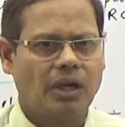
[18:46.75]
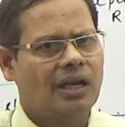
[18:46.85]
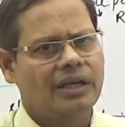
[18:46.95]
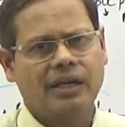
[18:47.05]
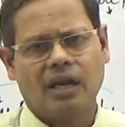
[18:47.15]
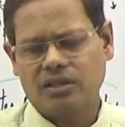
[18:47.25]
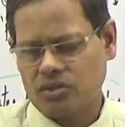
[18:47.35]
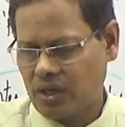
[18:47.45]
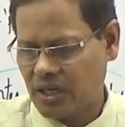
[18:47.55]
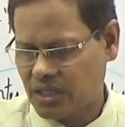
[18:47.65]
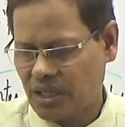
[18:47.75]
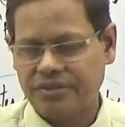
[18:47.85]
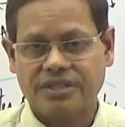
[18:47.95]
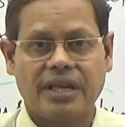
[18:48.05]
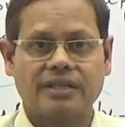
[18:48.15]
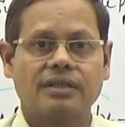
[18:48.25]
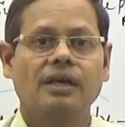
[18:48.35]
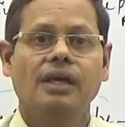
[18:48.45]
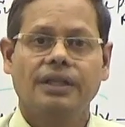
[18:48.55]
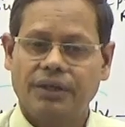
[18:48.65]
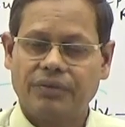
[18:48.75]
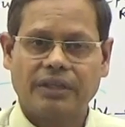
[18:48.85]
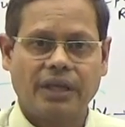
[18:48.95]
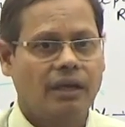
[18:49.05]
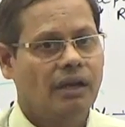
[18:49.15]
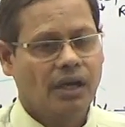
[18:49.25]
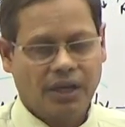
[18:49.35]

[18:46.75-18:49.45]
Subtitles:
Earlier also under service tax, they were there,